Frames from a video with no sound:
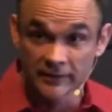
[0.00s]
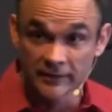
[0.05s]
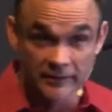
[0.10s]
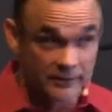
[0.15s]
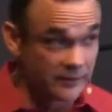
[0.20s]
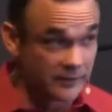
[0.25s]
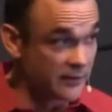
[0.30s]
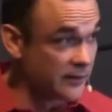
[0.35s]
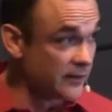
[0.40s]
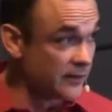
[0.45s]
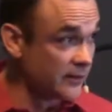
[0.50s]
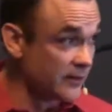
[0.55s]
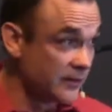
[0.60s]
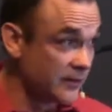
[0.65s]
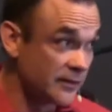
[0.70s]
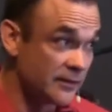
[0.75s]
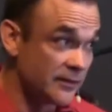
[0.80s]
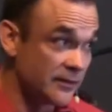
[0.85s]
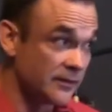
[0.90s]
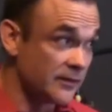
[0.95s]
Wow.
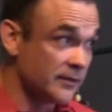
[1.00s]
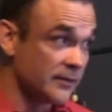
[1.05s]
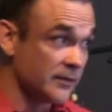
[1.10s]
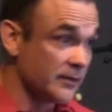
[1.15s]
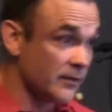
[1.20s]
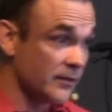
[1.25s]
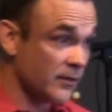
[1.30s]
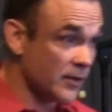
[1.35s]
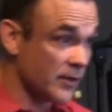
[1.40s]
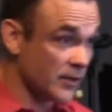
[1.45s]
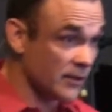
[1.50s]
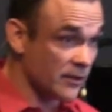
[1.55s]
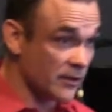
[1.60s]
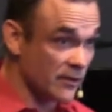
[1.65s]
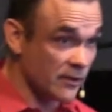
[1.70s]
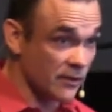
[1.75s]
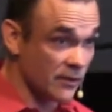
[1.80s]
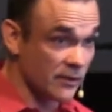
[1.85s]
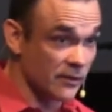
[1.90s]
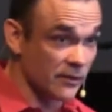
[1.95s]

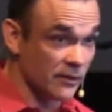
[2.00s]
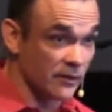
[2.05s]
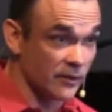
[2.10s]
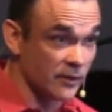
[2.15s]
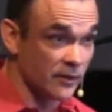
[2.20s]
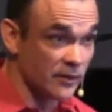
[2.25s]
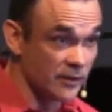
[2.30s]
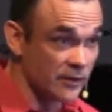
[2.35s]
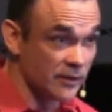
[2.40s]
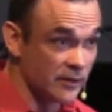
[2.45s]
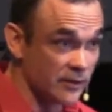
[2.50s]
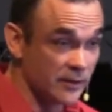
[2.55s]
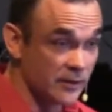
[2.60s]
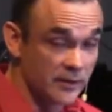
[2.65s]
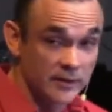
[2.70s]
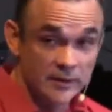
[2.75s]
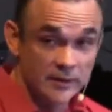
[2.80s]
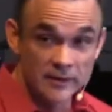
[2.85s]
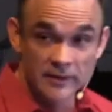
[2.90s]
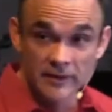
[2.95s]
Whoa.
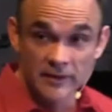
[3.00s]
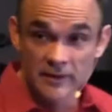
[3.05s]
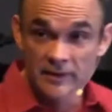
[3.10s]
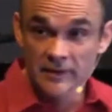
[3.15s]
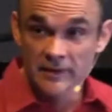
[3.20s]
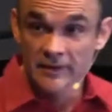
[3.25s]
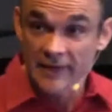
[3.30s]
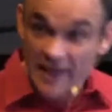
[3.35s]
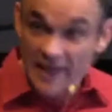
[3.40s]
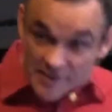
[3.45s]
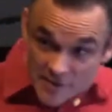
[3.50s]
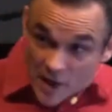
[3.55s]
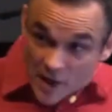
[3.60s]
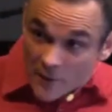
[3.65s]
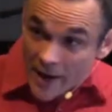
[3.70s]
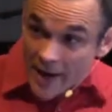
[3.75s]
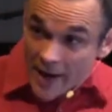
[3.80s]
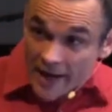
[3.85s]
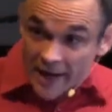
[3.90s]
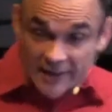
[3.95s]
That's how
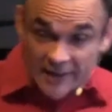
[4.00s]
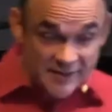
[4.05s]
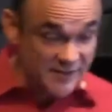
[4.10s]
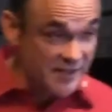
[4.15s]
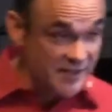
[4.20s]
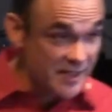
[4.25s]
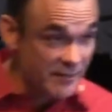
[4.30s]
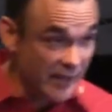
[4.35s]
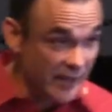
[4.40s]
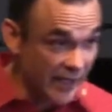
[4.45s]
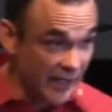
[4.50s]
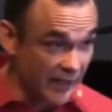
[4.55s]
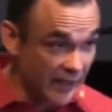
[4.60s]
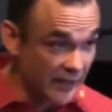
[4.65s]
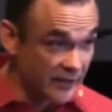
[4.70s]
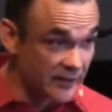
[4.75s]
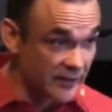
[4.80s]
I got to see me.